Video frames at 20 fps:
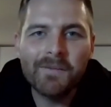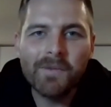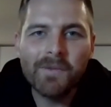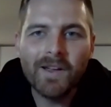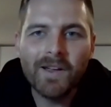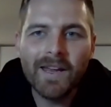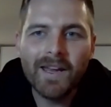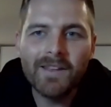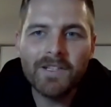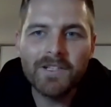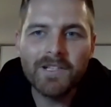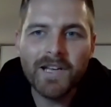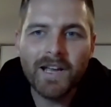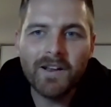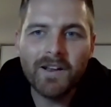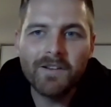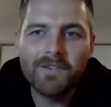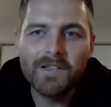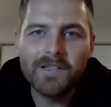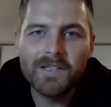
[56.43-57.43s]
I'll hand the
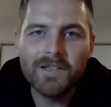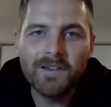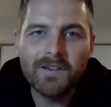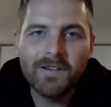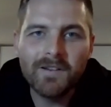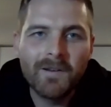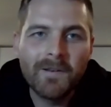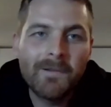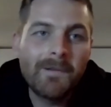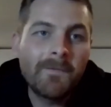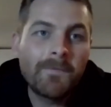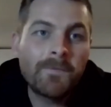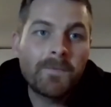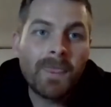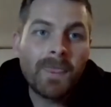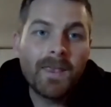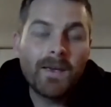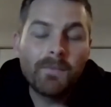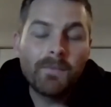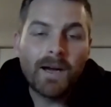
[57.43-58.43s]
chat over to you.
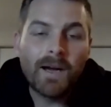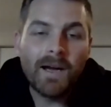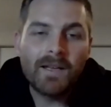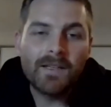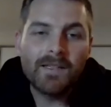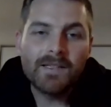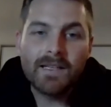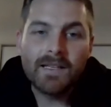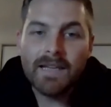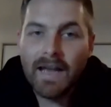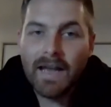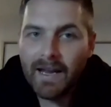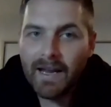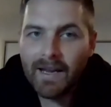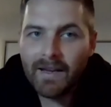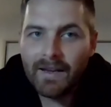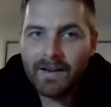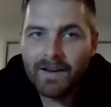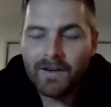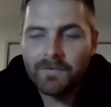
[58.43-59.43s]
Thanks. But
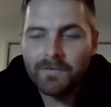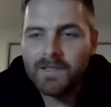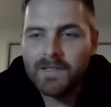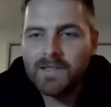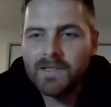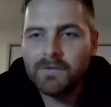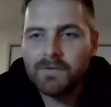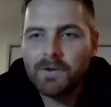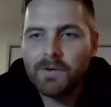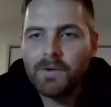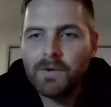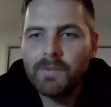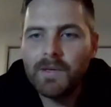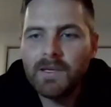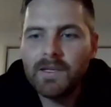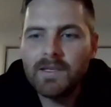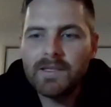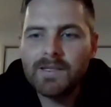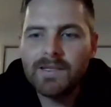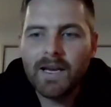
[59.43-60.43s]
today, obviously, we will
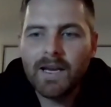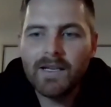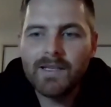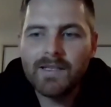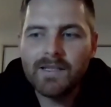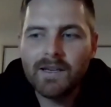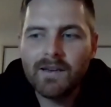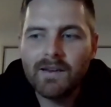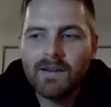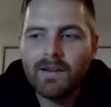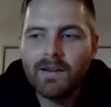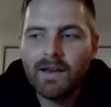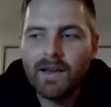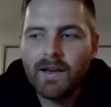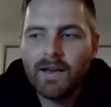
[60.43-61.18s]
be discussing